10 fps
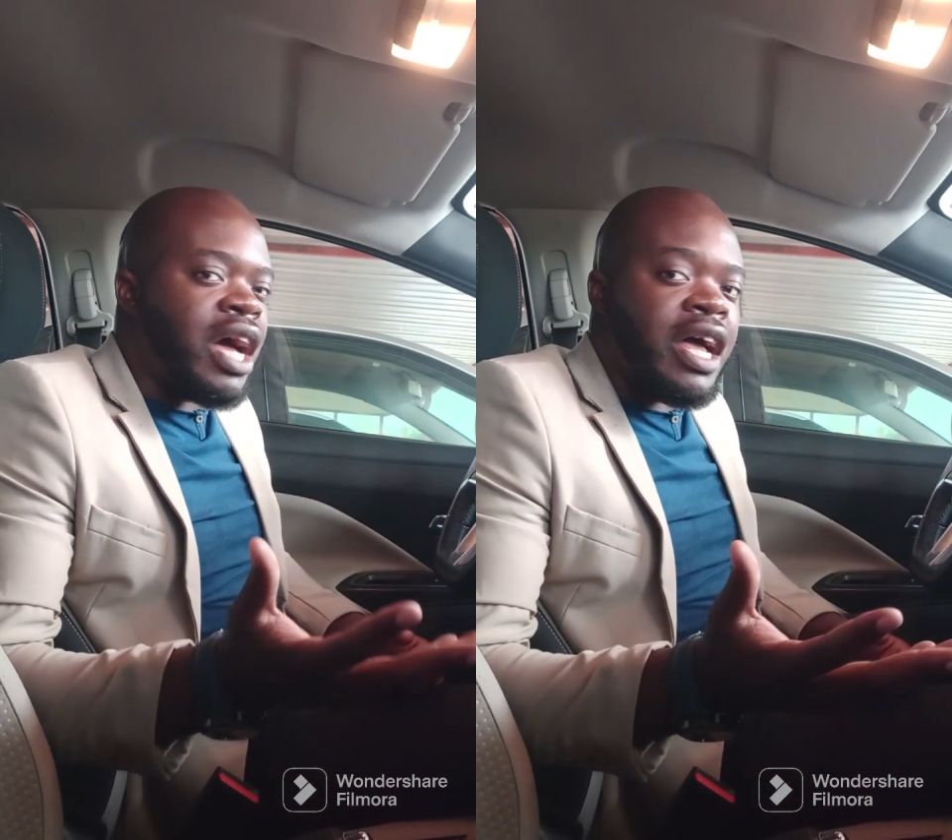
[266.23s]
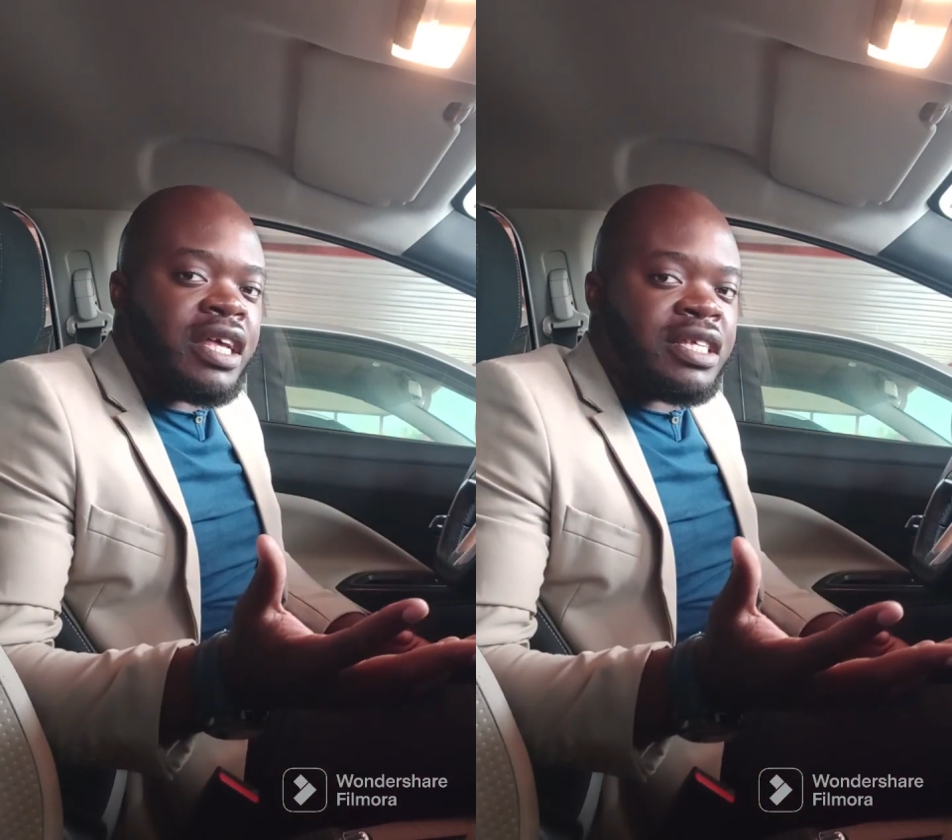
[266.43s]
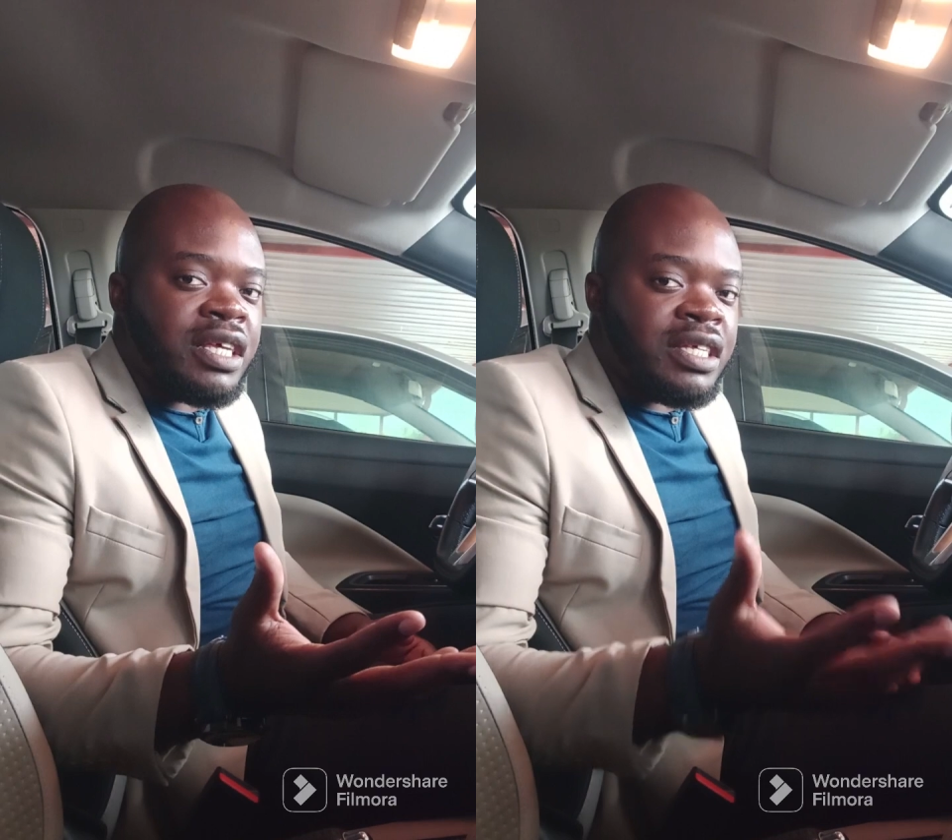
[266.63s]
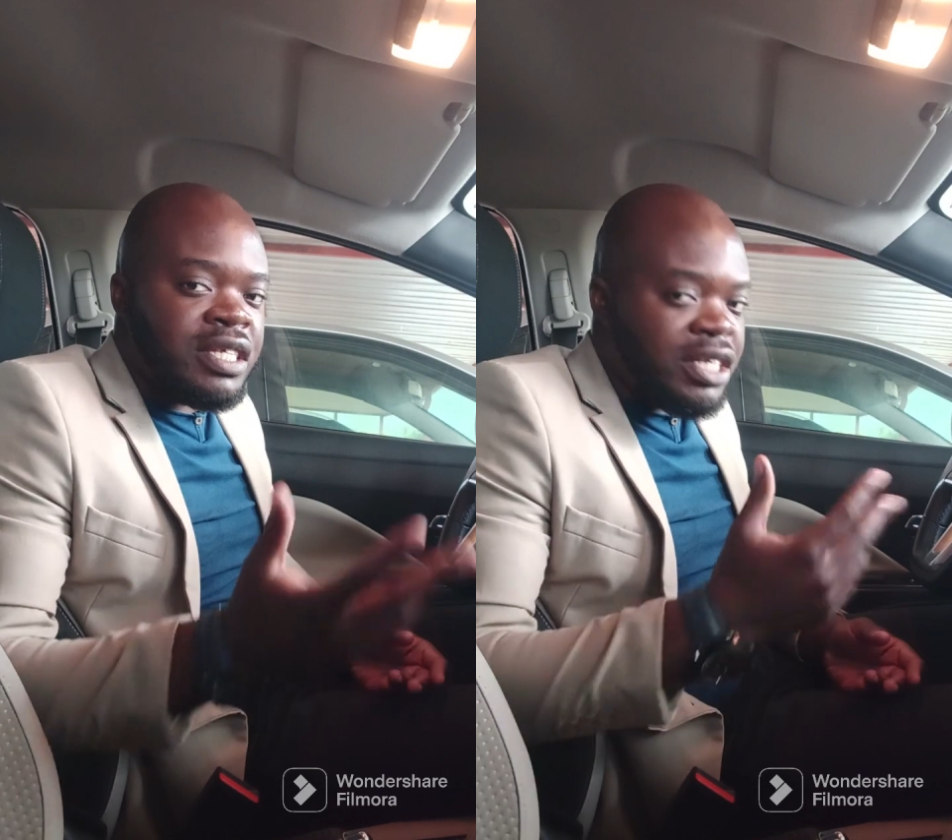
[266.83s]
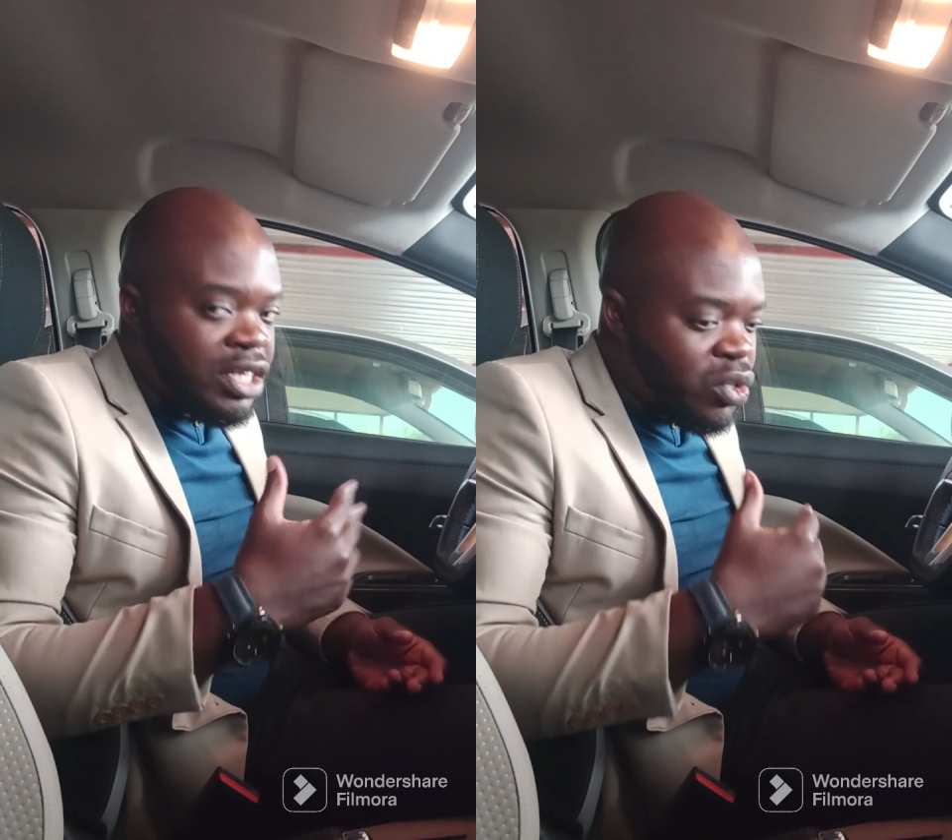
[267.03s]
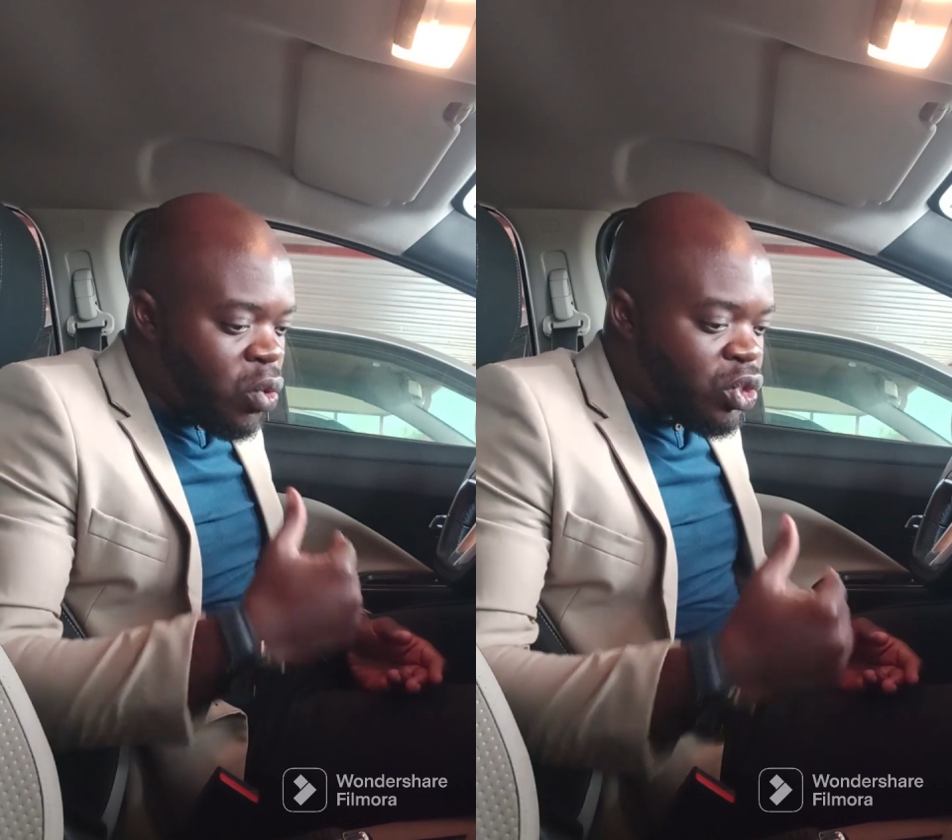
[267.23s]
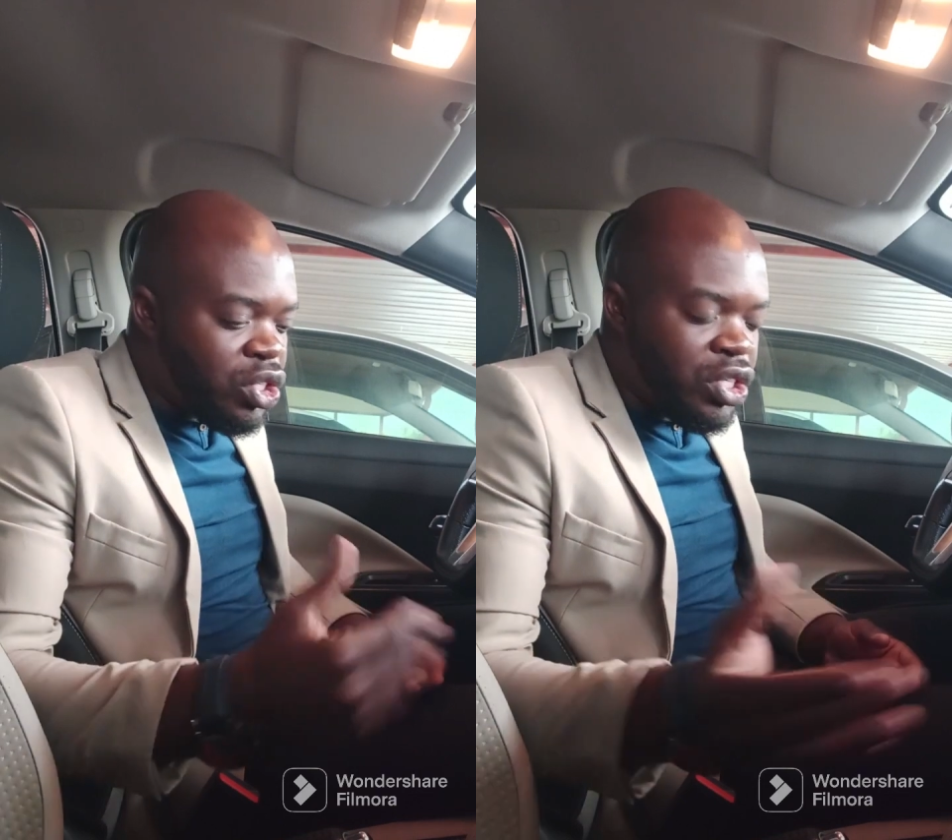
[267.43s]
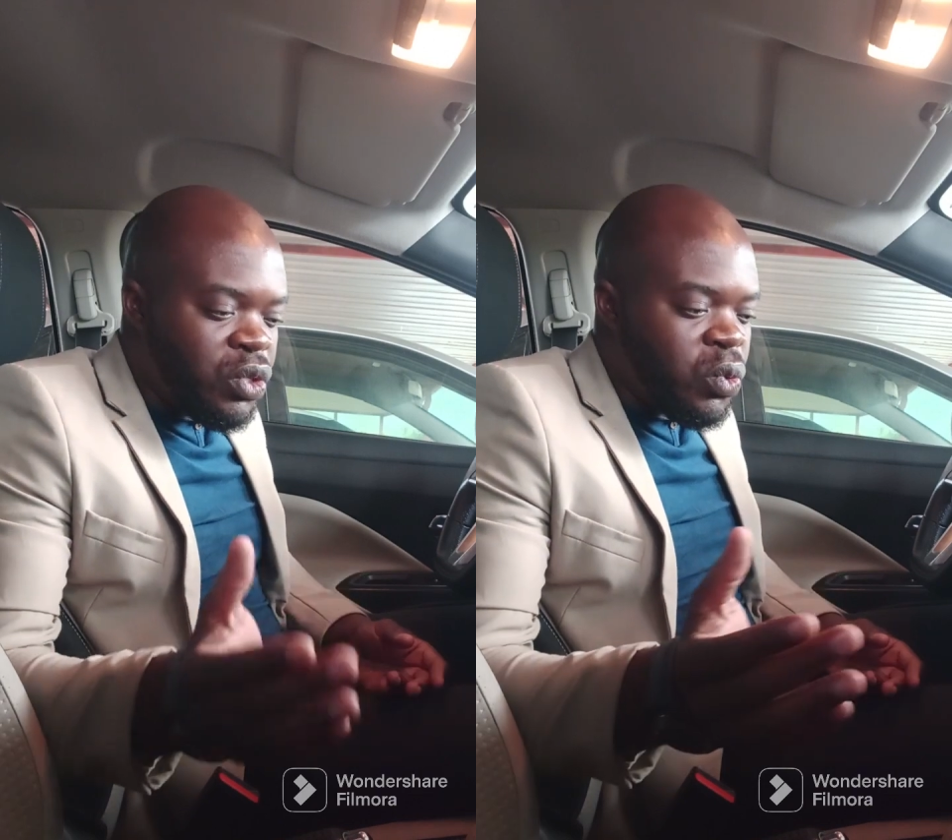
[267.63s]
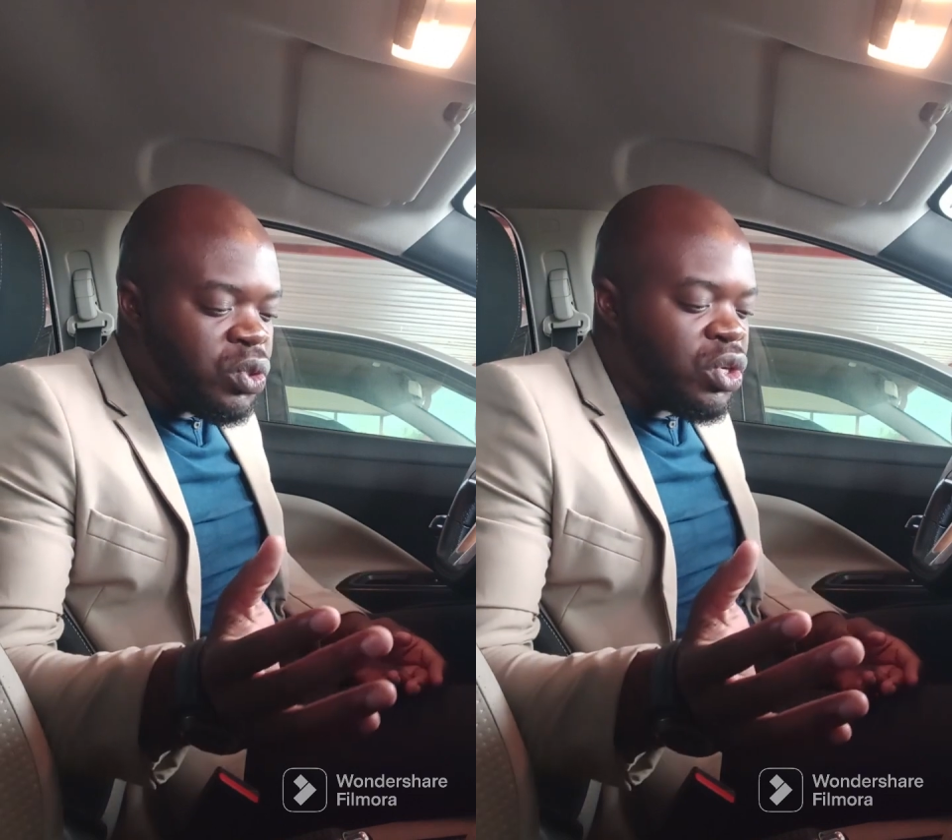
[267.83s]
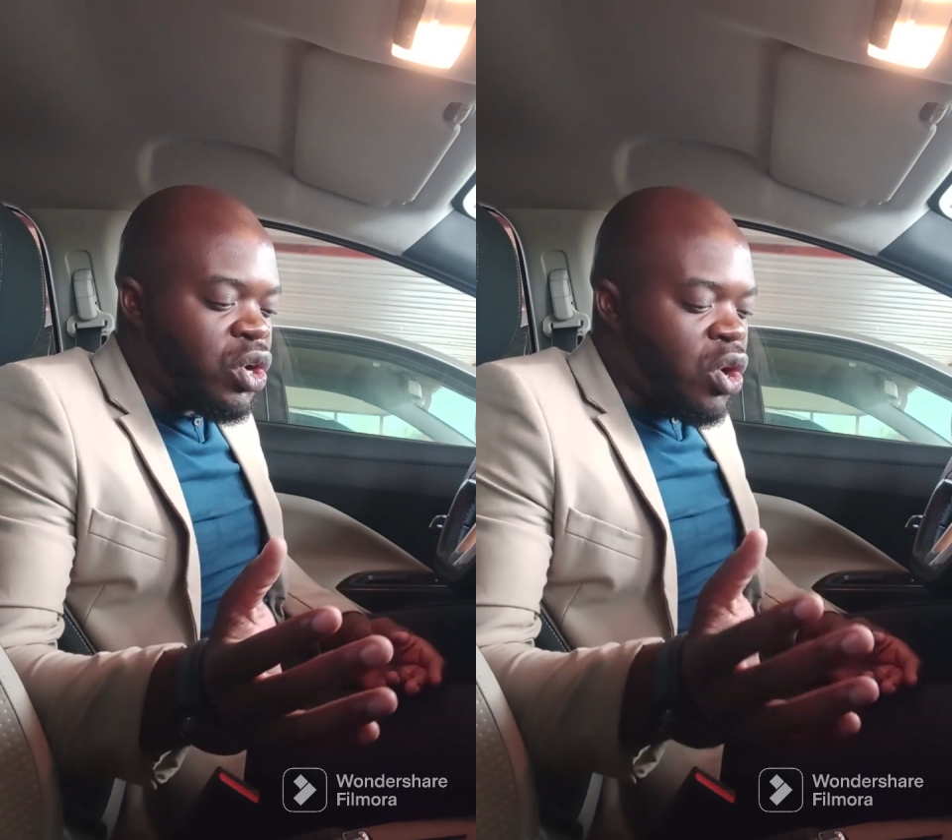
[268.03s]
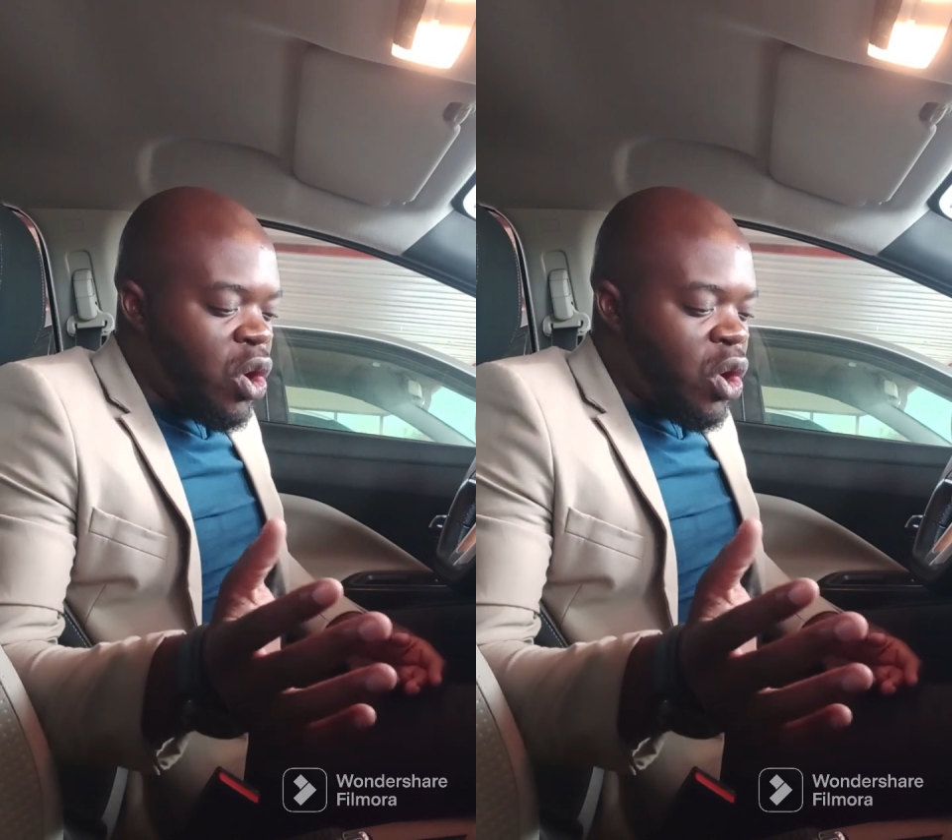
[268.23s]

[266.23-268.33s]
car is discontinued.